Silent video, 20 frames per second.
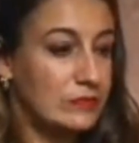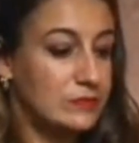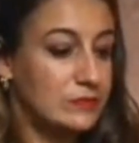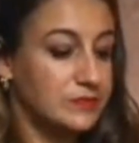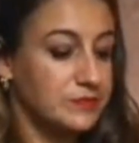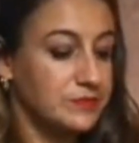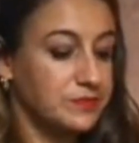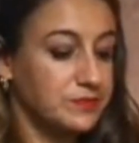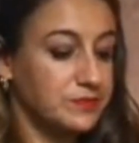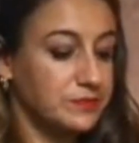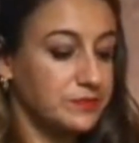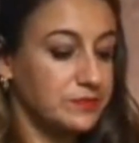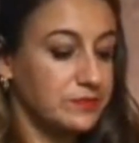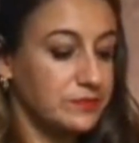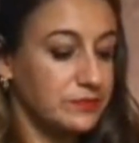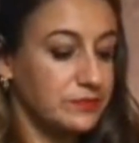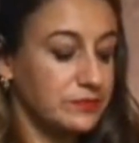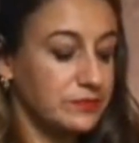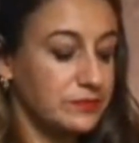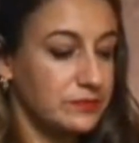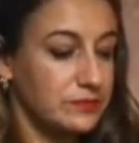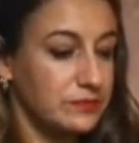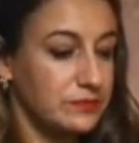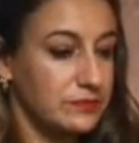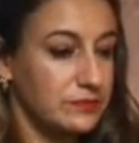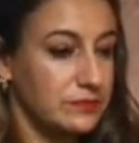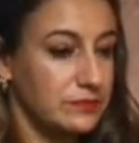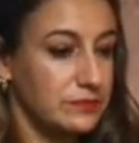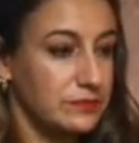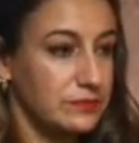
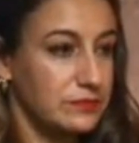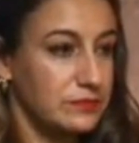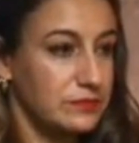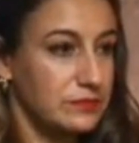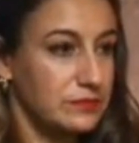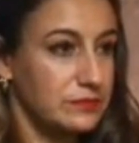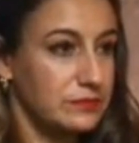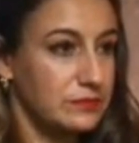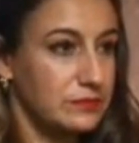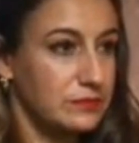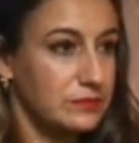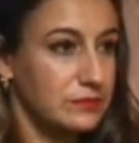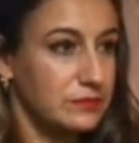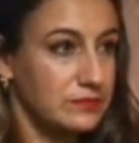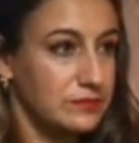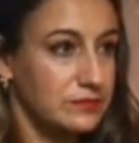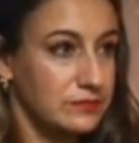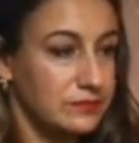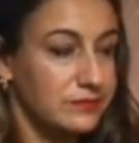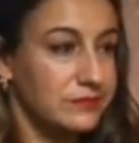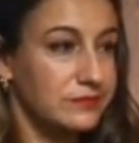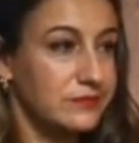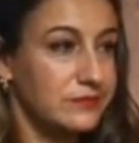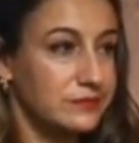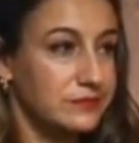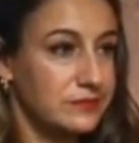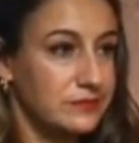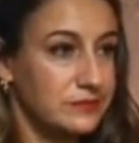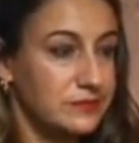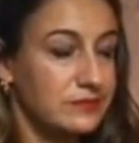
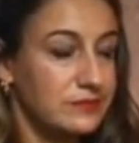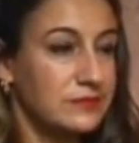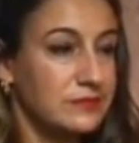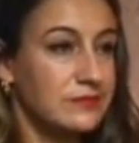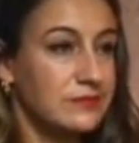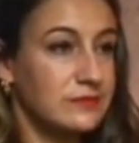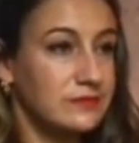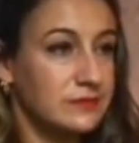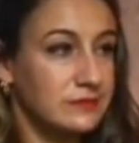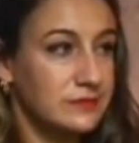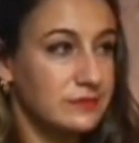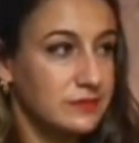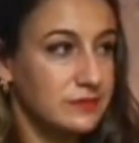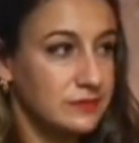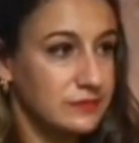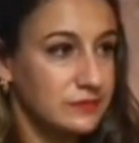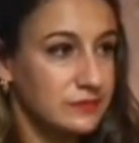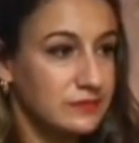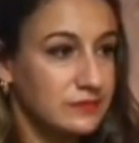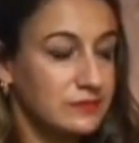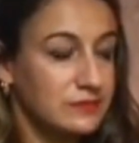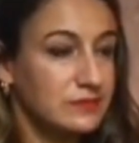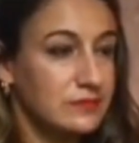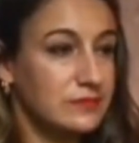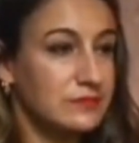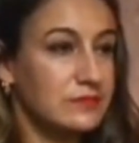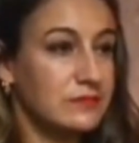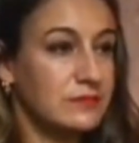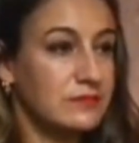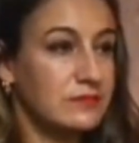
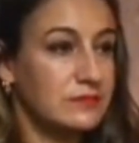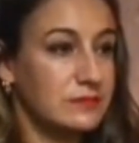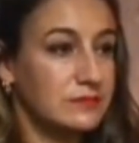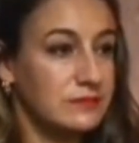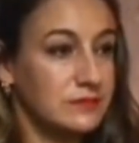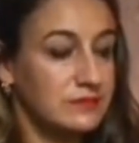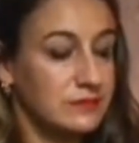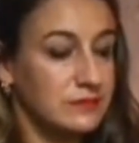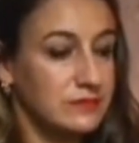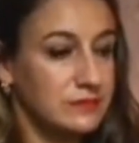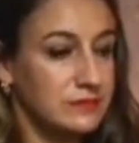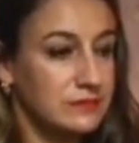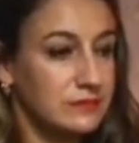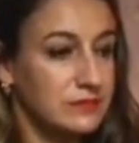(silent)